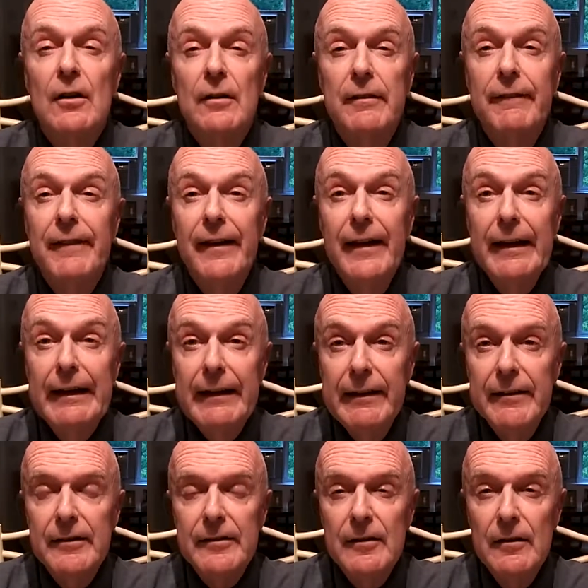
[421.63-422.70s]
of the day.
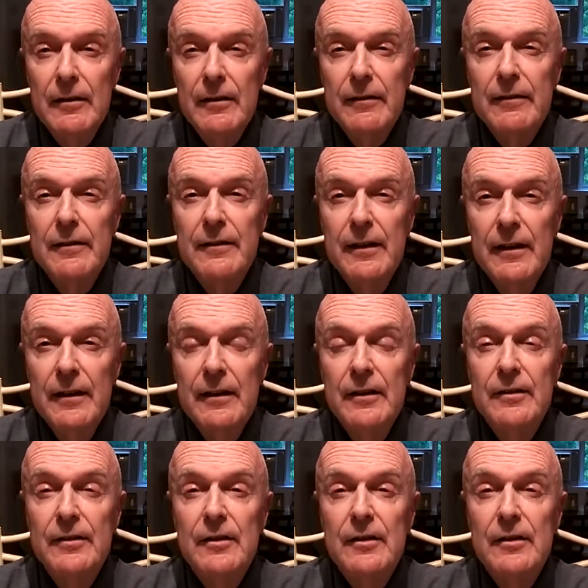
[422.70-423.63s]
Song of the day is